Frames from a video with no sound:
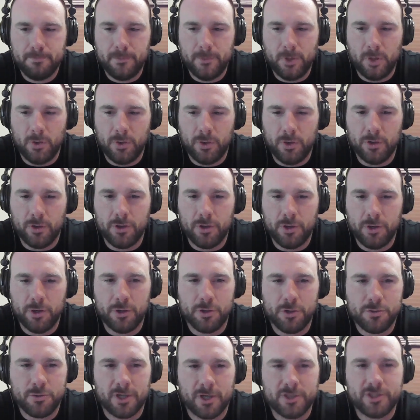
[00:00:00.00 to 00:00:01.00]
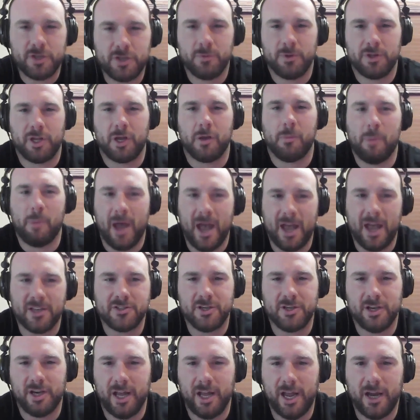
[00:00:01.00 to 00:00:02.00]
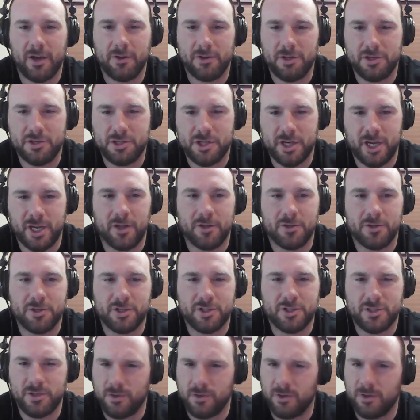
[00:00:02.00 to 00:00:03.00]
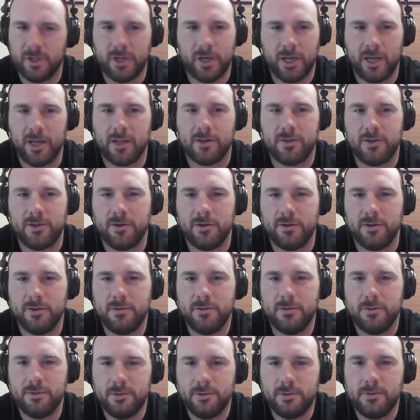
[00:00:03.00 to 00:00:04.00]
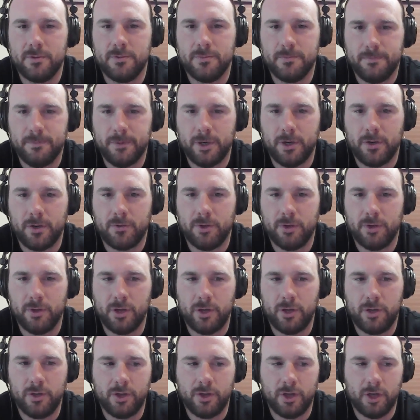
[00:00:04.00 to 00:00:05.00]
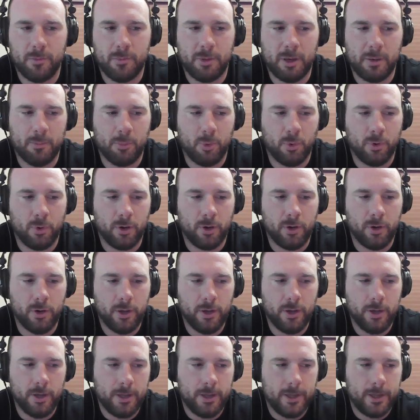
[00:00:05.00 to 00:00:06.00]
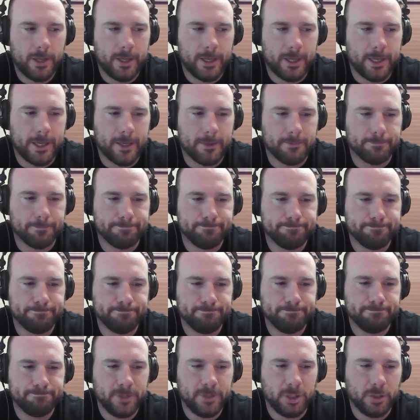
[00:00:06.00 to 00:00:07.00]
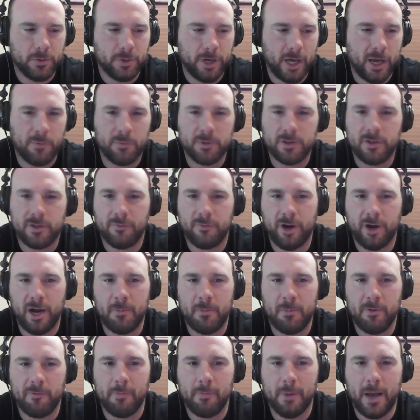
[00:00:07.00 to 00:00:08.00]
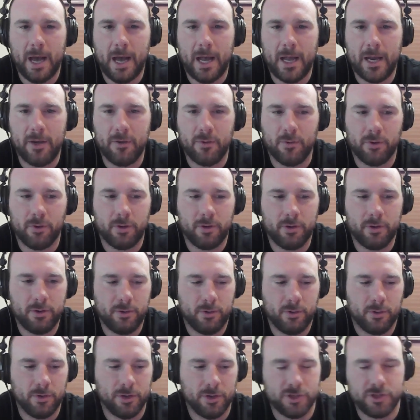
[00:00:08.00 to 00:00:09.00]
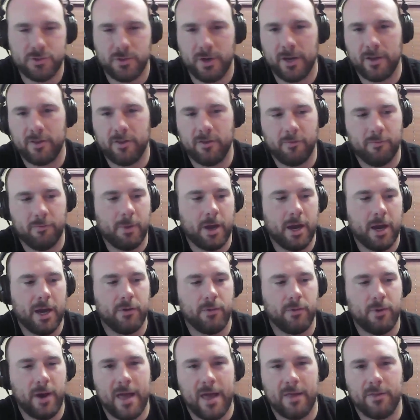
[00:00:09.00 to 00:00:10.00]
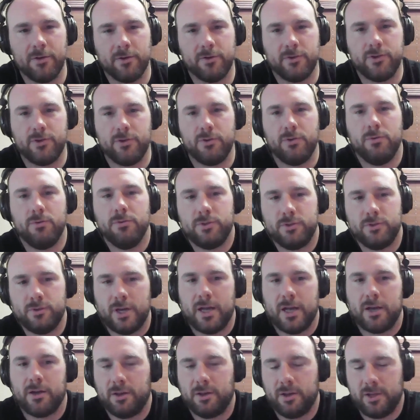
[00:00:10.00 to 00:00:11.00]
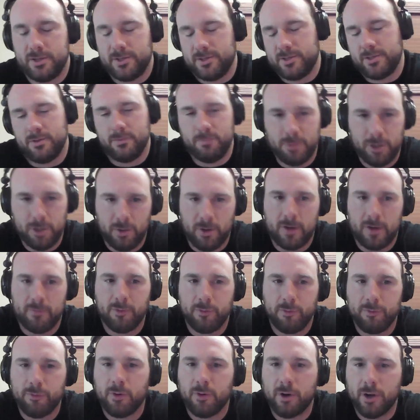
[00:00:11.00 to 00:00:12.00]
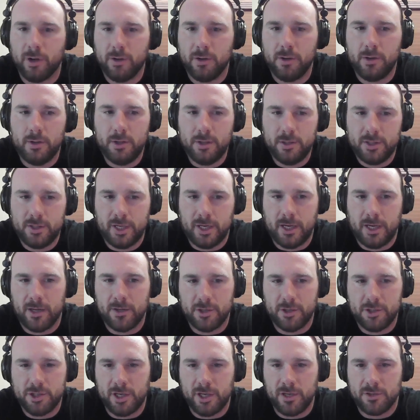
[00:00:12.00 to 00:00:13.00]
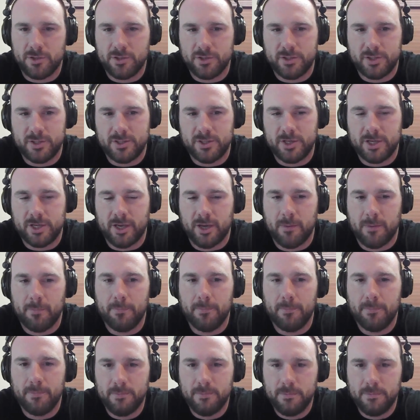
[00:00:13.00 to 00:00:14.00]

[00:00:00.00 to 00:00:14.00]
you're entrusted with the capacity to handle these challenges. So don't let it get to you. You could have been born, not with the frame of mind or the strength of mind, rather to handle this. So be grateful for it. Take on the challenges as they come.